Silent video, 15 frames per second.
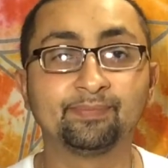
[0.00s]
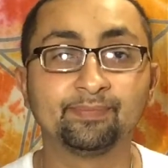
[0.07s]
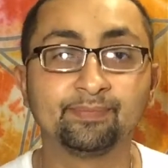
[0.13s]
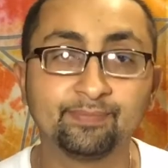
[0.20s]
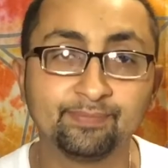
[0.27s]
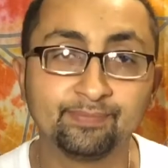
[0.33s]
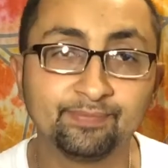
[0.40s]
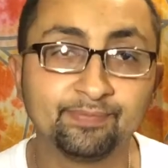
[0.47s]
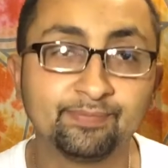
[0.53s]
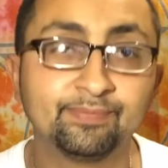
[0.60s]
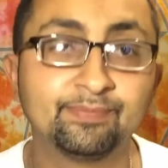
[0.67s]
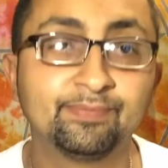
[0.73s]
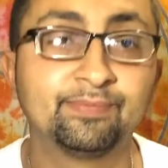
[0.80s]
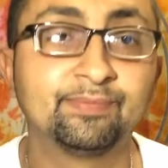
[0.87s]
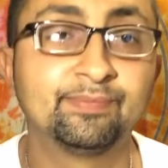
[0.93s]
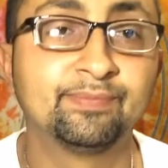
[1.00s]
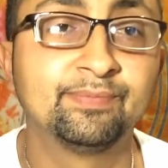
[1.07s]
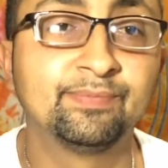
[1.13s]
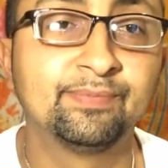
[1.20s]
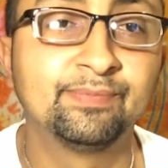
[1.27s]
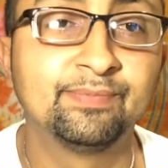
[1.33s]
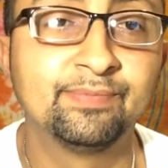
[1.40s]

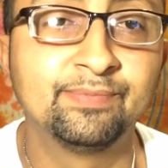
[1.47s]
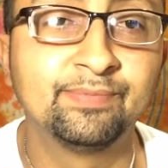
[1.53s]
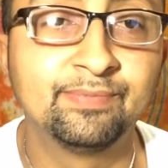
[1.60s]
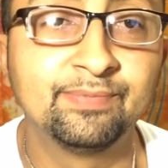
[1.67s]
(silence)